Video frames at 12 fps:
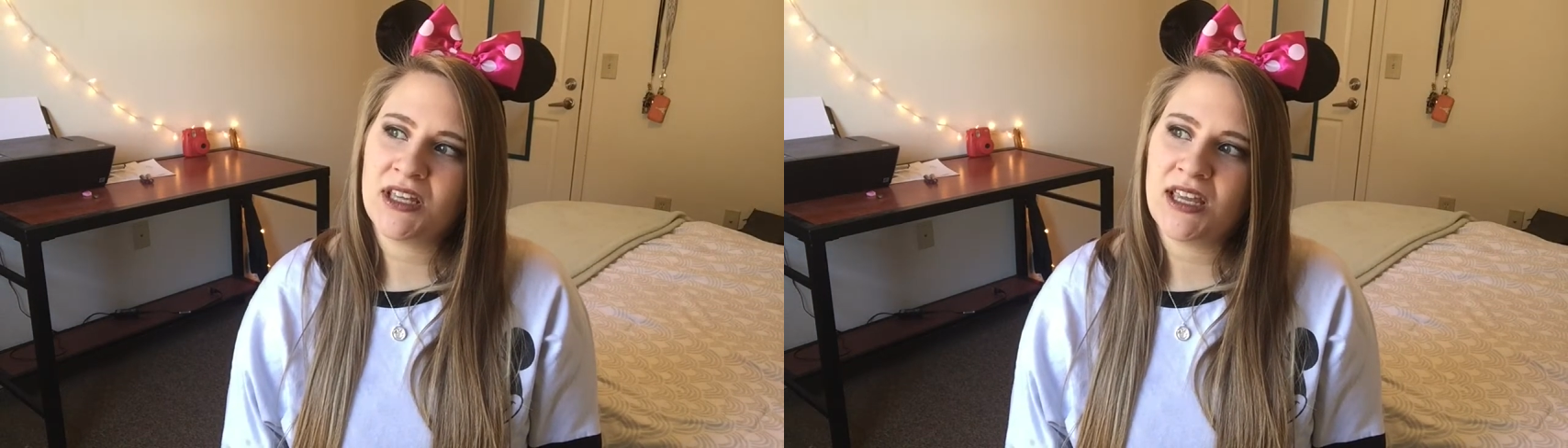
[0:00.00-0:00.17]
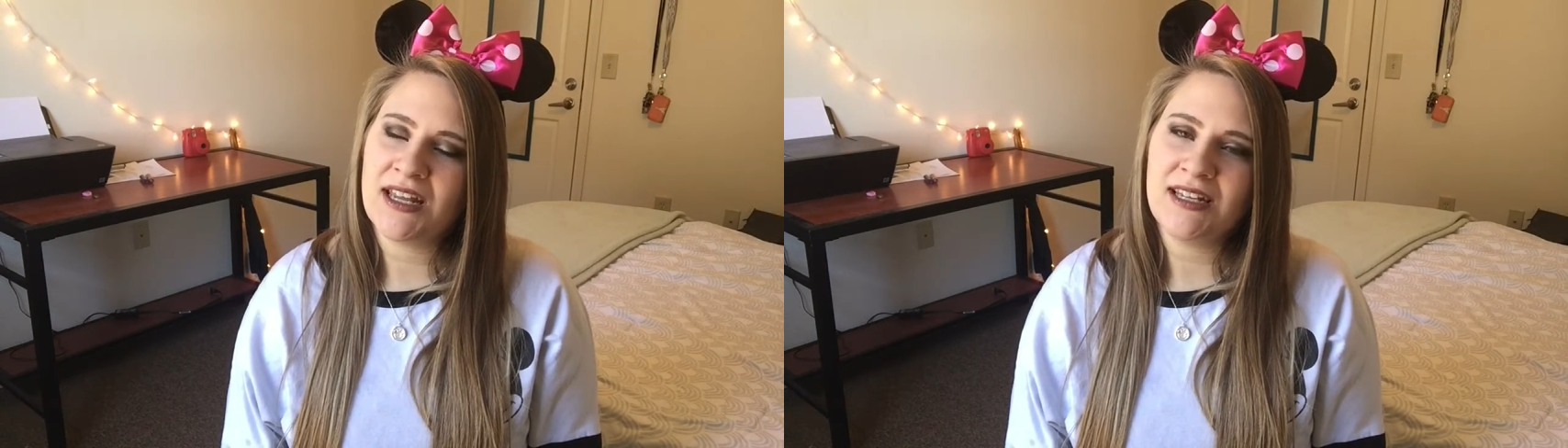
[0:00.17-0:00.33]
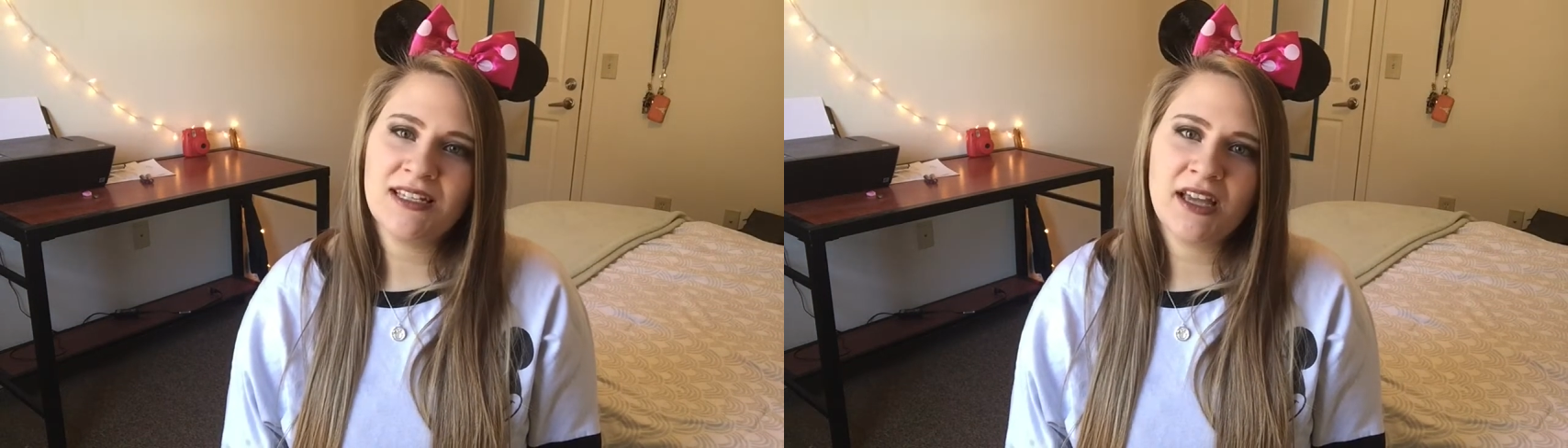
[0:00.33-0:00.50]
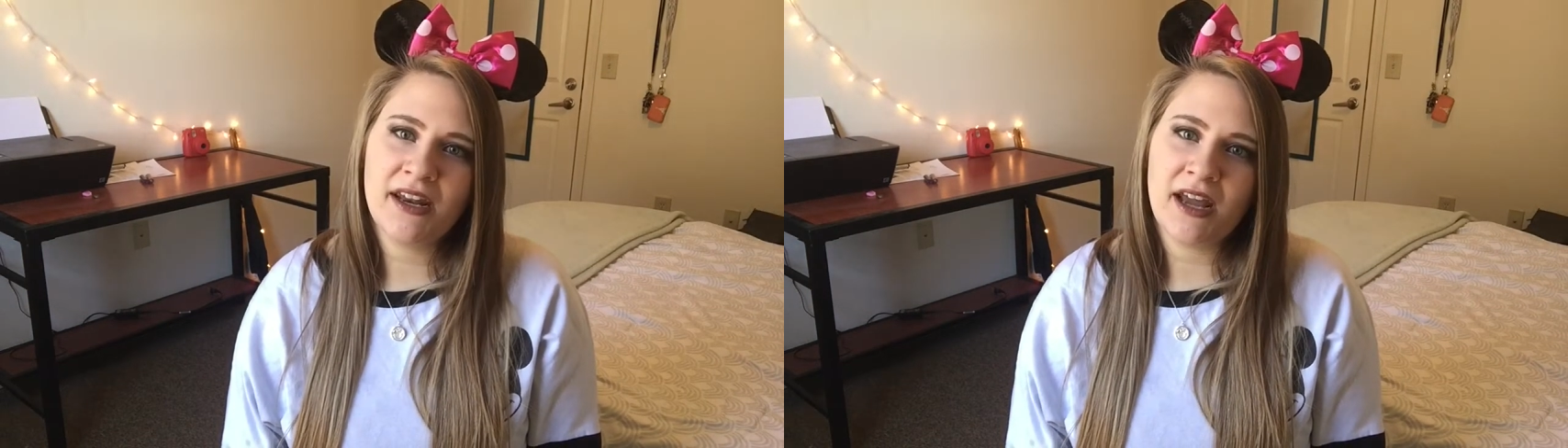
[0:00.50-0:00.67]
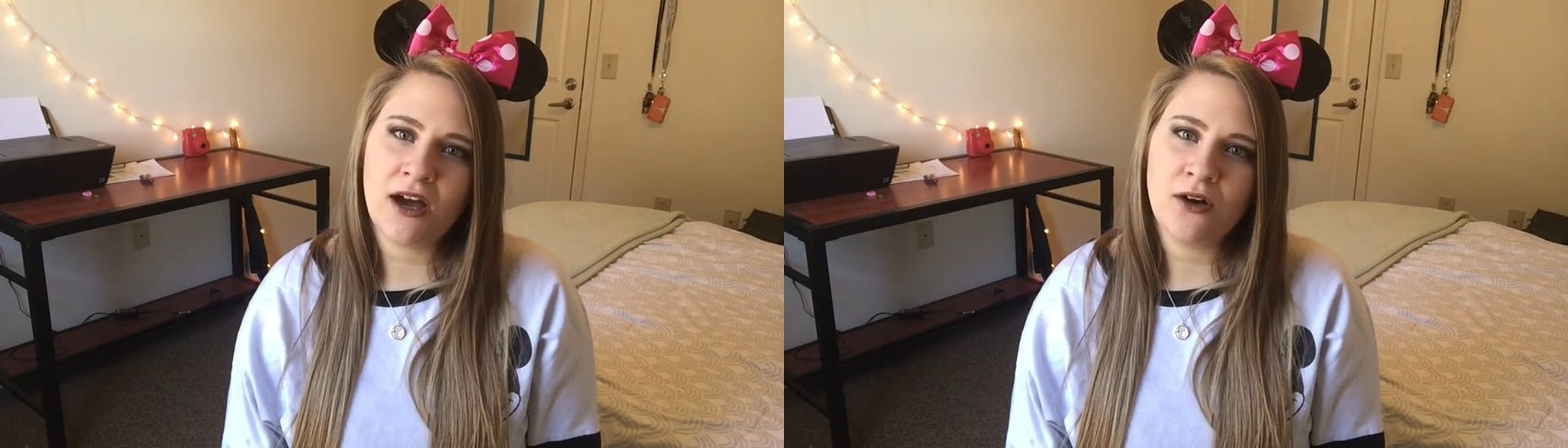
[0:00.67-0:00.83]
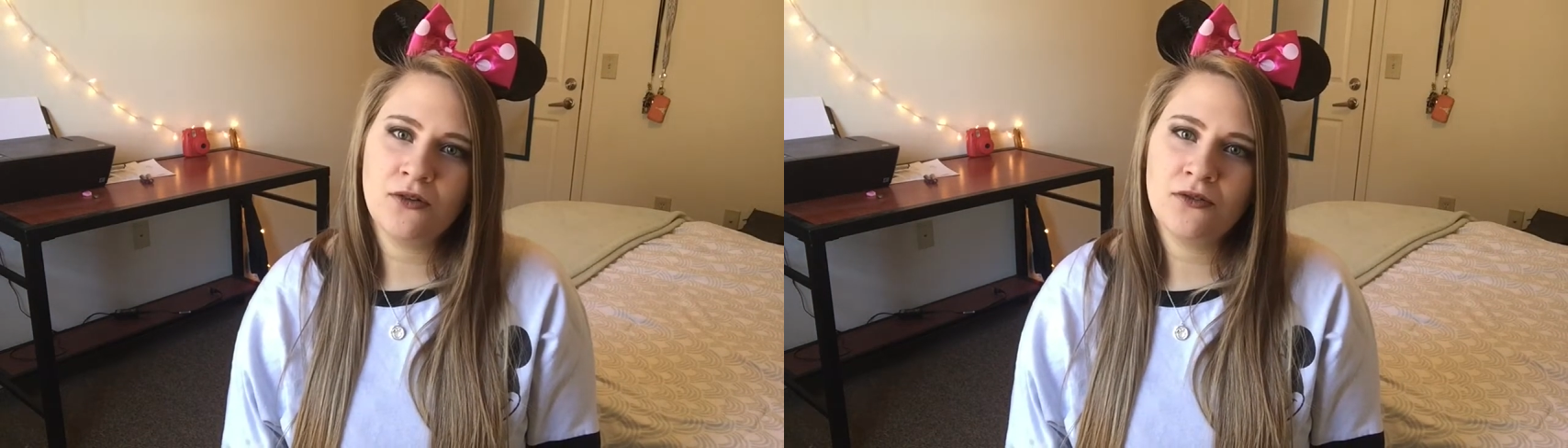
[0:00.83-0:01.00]
Inside
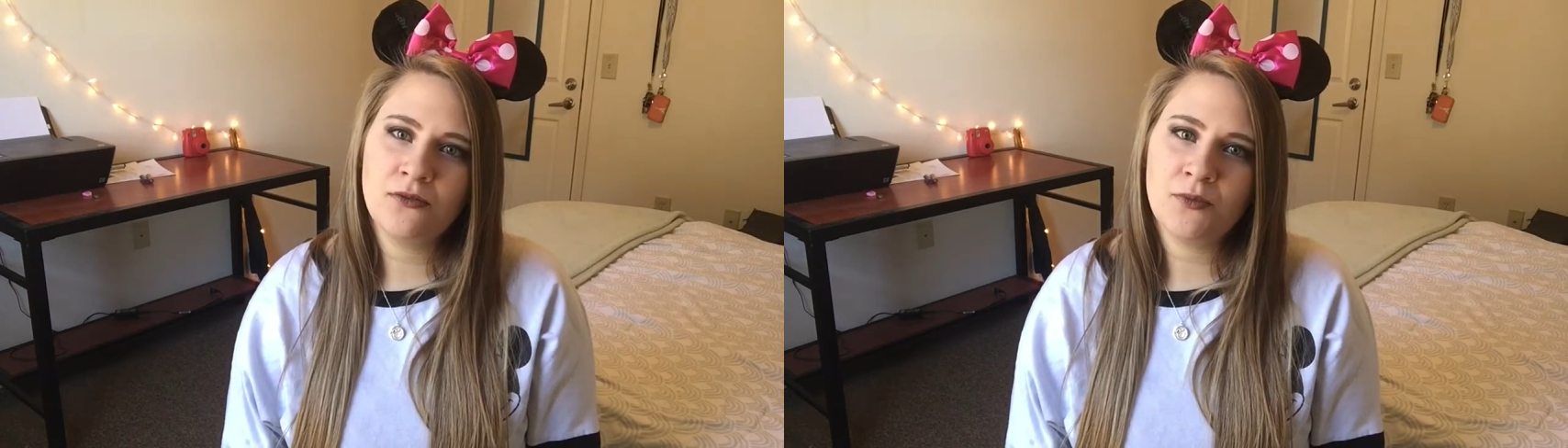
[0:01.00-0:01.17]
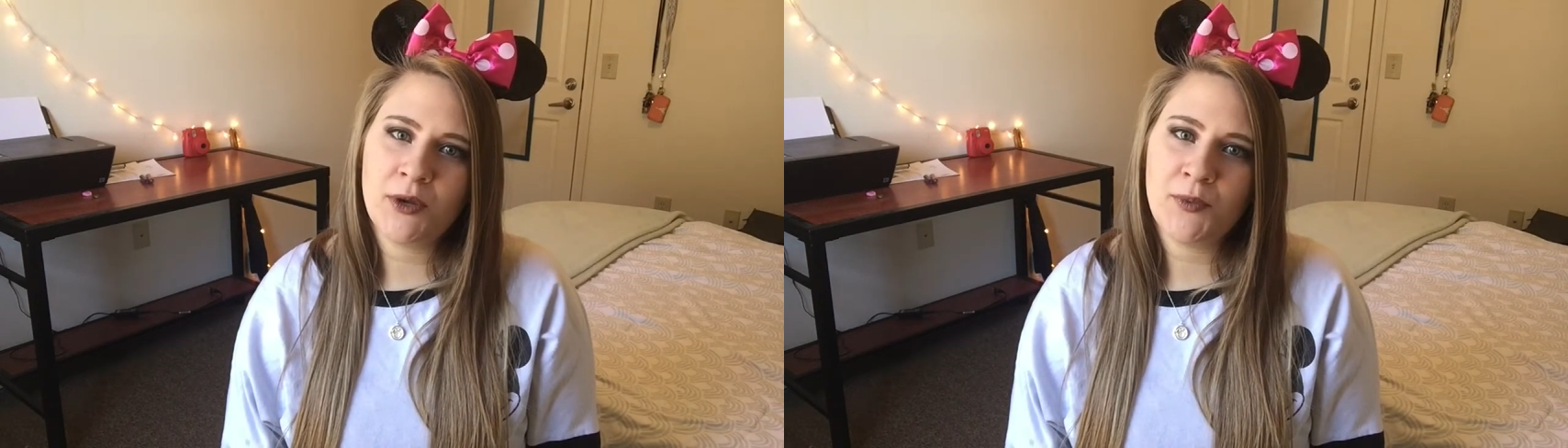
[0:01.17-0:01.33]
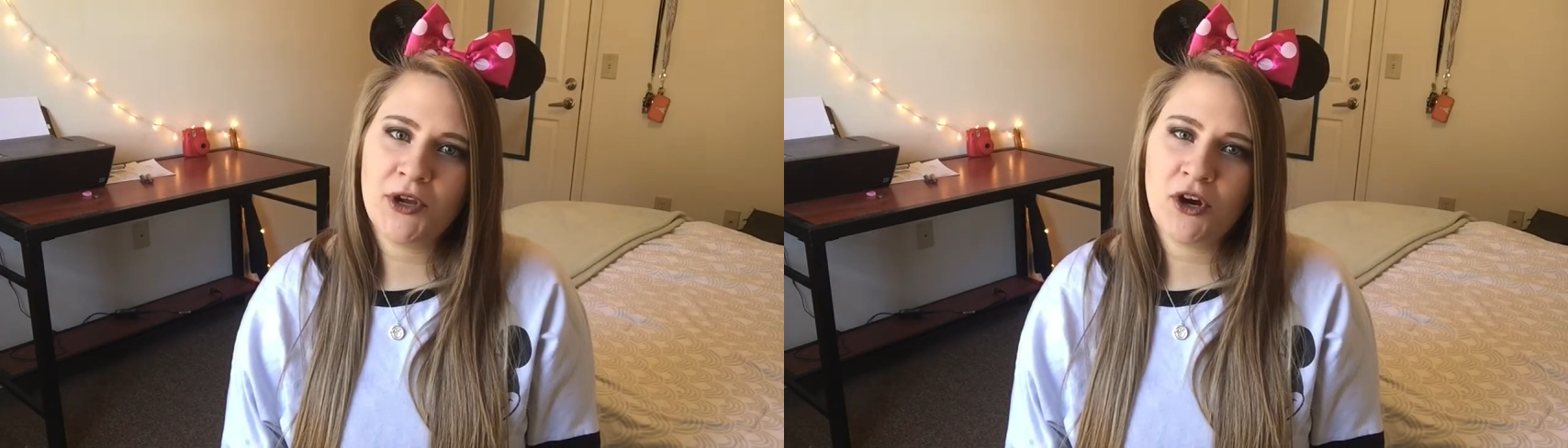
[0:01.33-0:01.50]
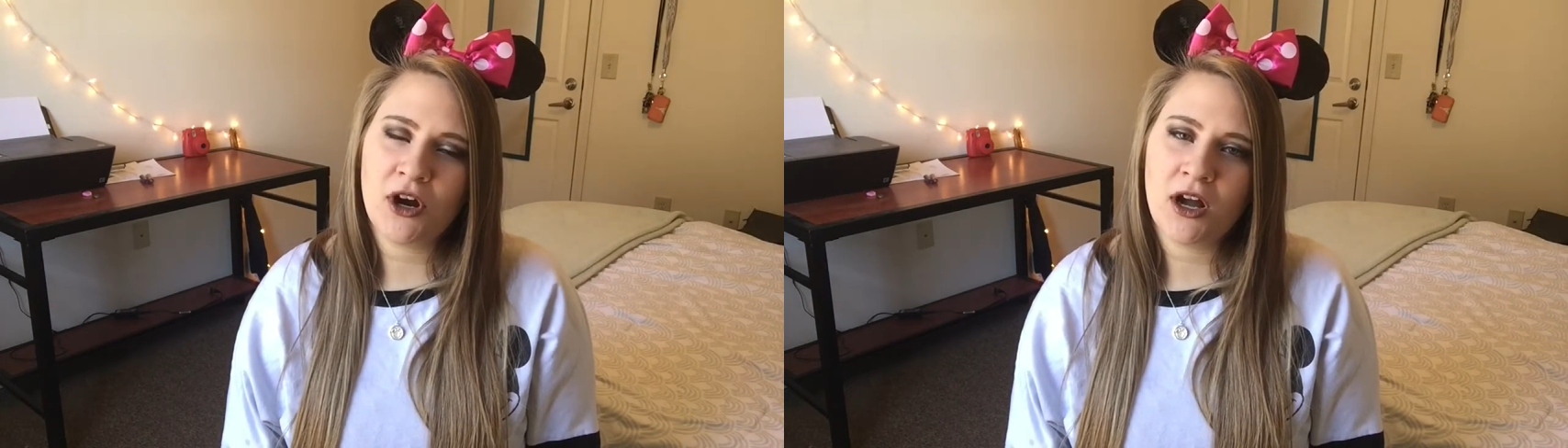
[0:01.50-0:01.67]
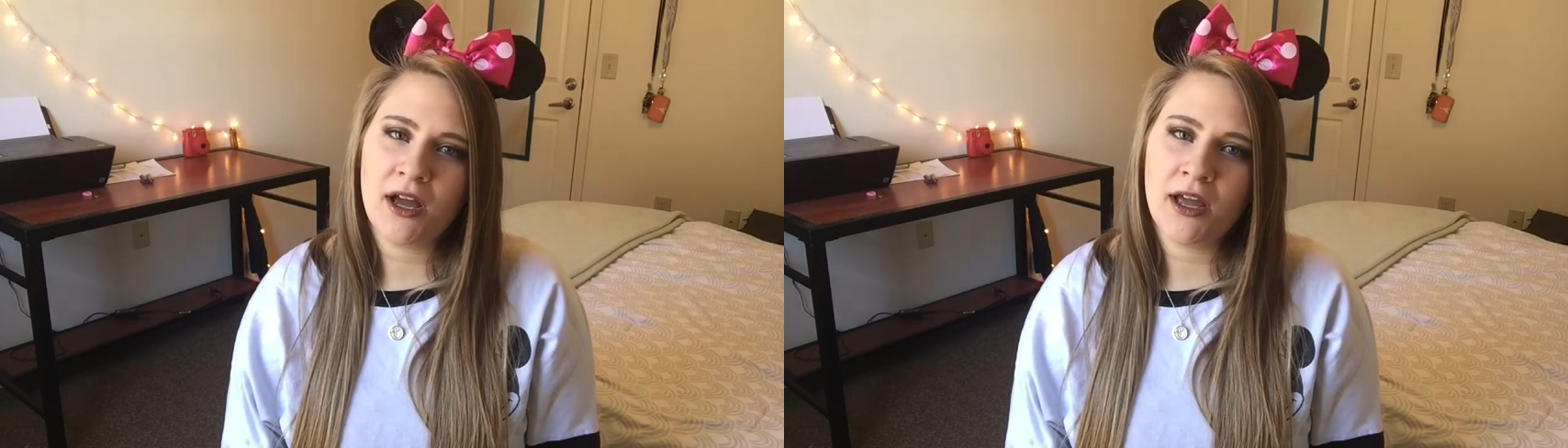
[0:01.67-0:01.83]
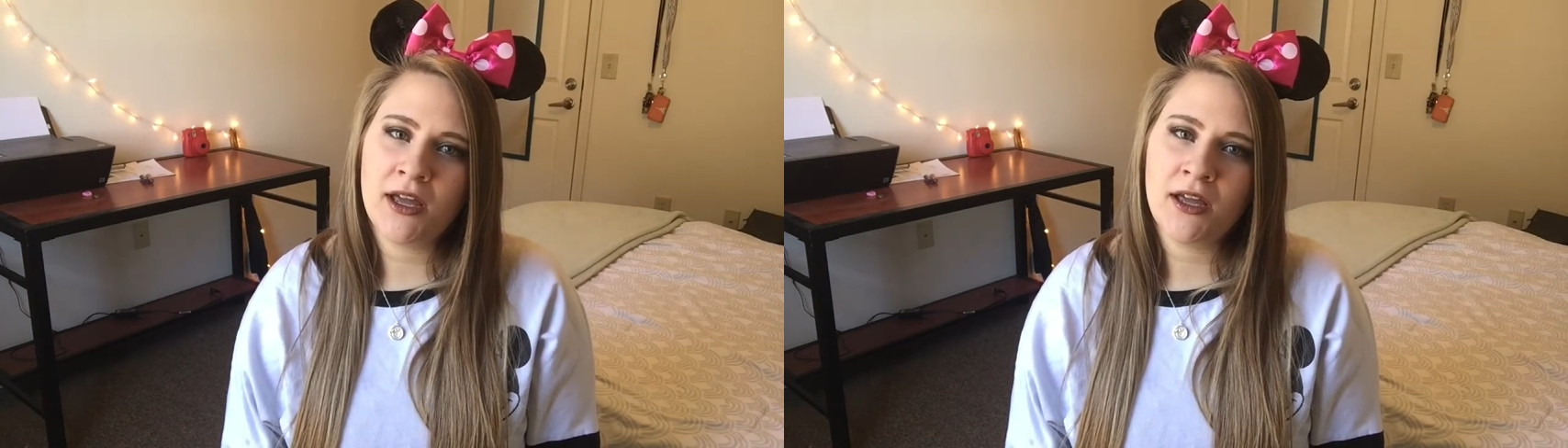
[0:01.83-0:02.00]
Out made me
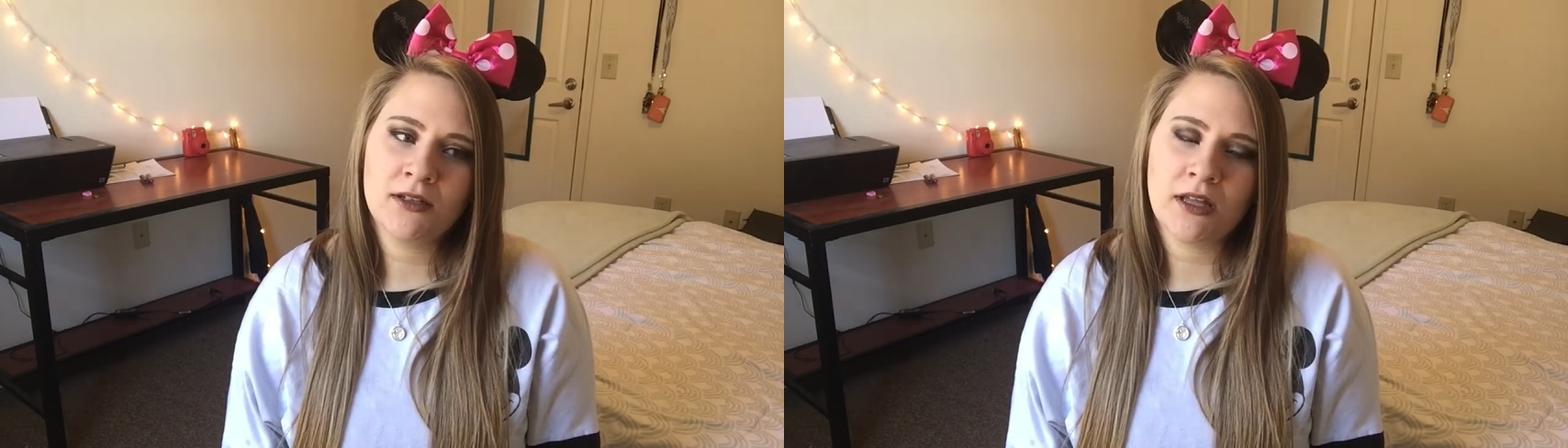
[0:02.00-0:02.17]
cry.